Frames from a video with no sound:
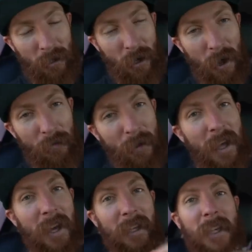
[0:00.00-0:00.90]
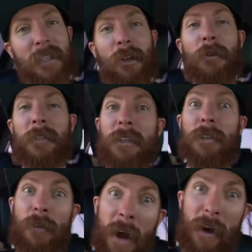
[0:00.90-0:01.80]
took off. Got to get his clothes into
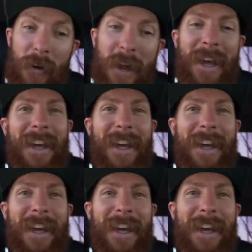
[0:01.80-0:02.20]
the dryer.